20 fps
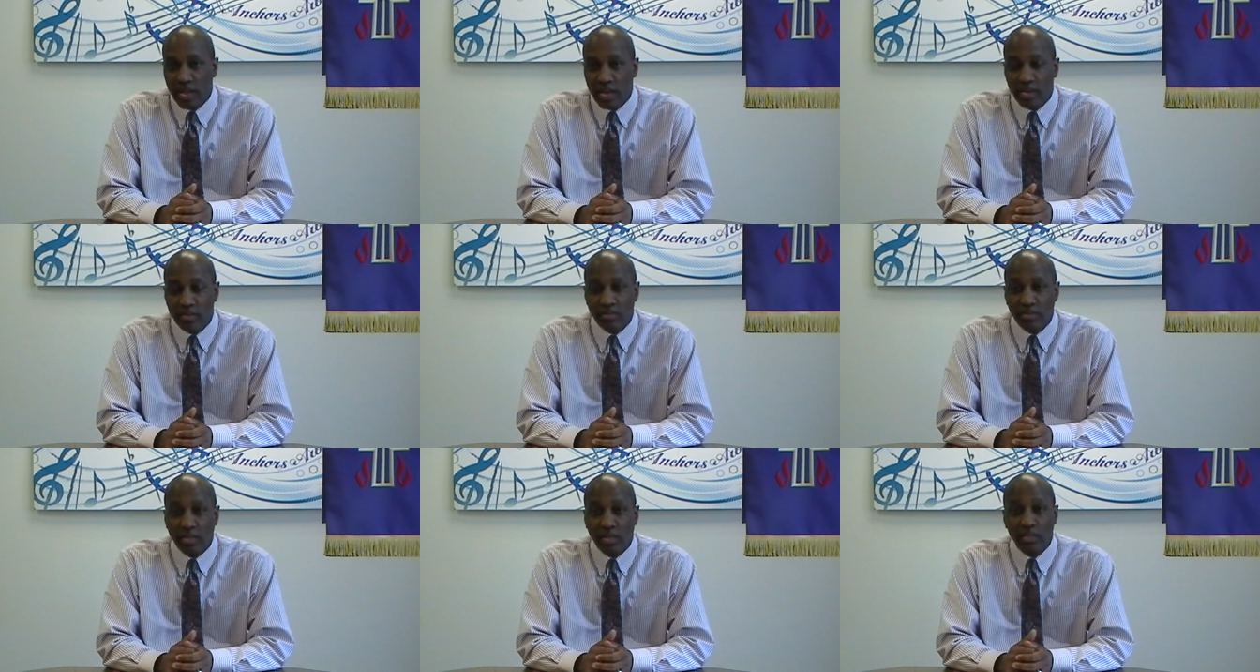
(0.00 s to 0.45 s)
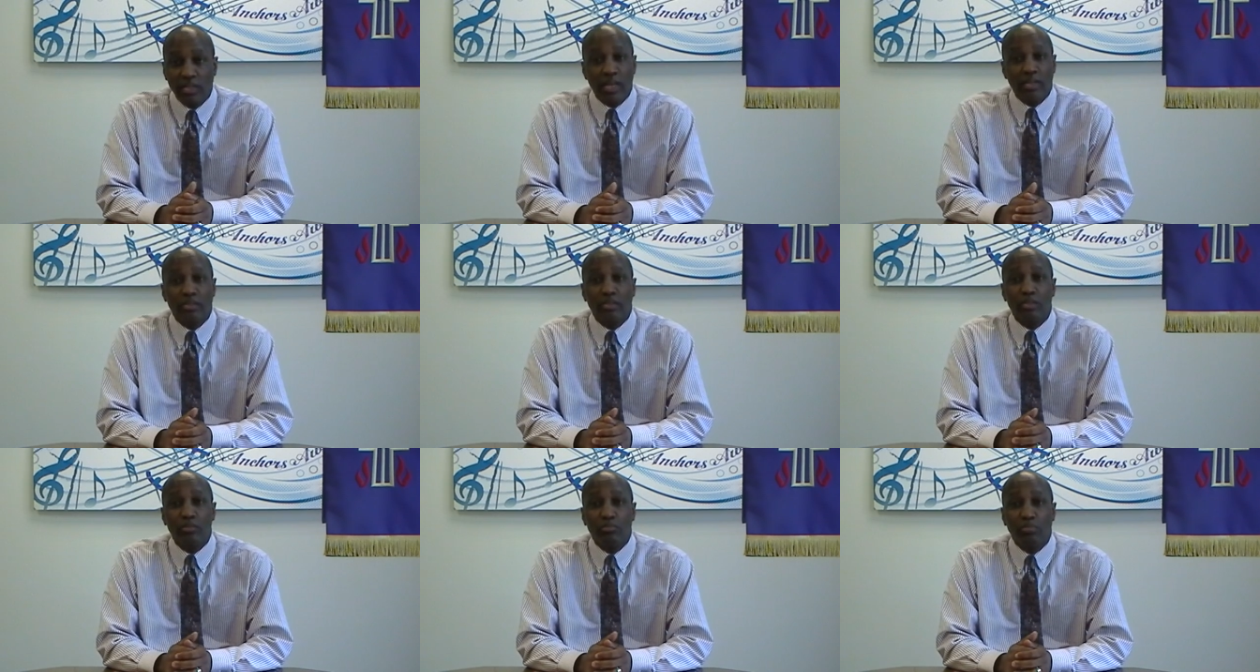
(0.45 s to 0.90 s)
that has
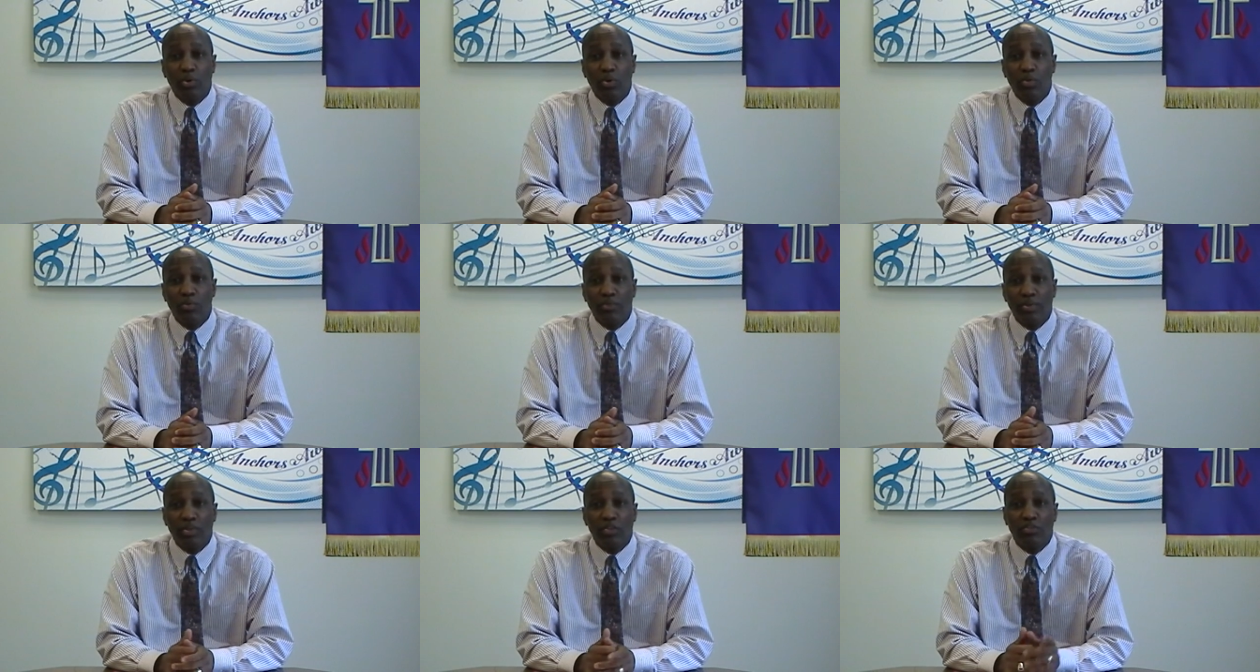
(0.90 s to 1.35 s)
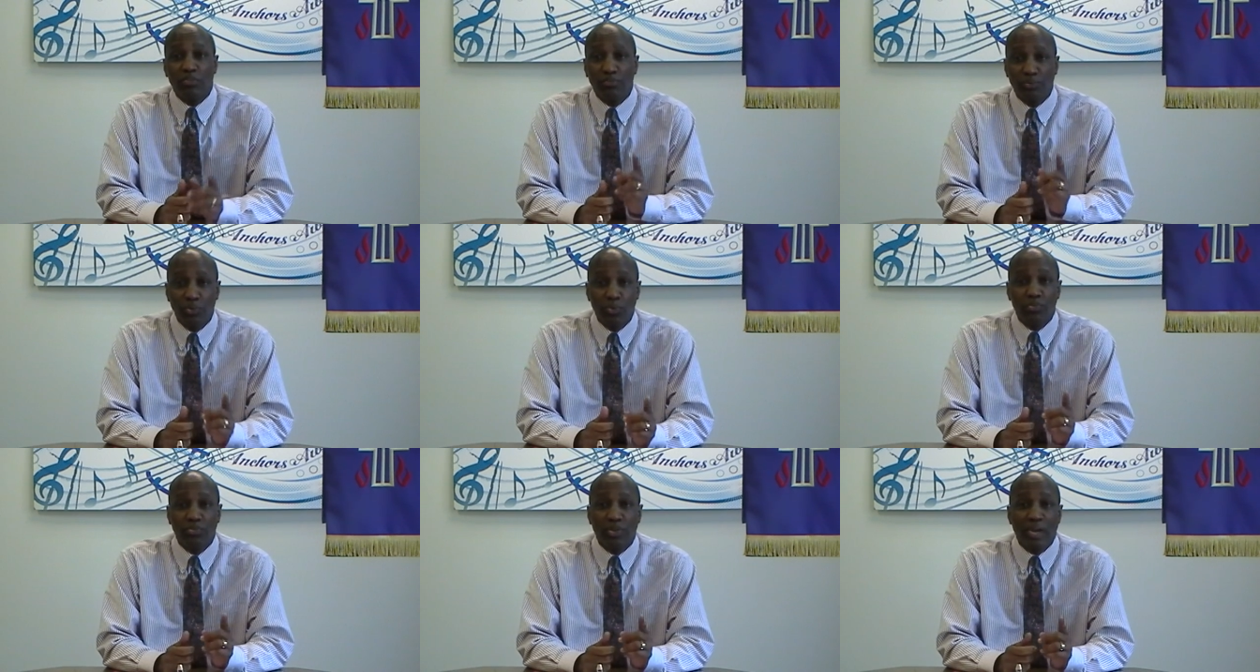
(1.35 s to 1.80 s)
neglected both its
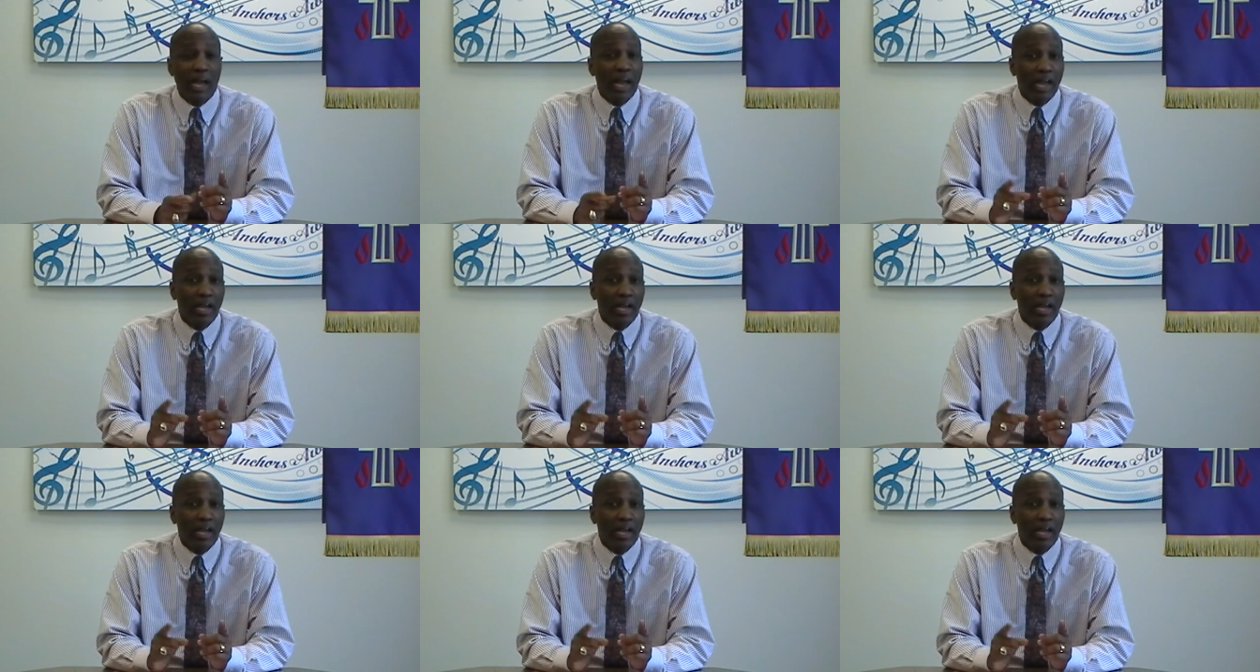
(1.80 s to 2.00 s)
future